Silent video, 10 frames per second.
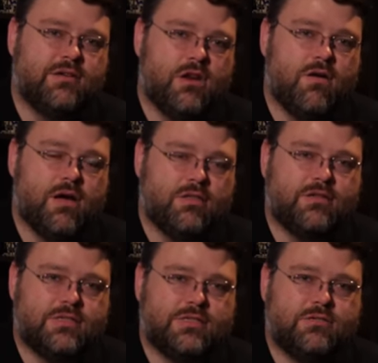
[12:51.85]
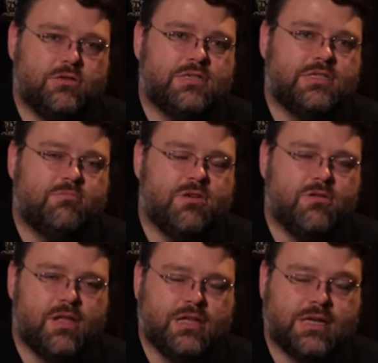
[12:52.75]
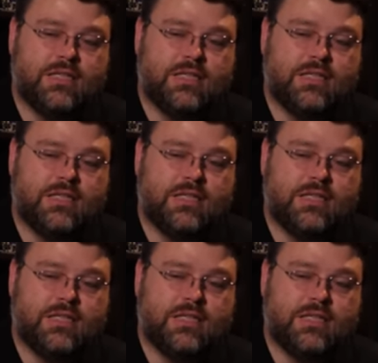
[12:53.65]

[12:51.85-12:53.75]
using CPU lanes,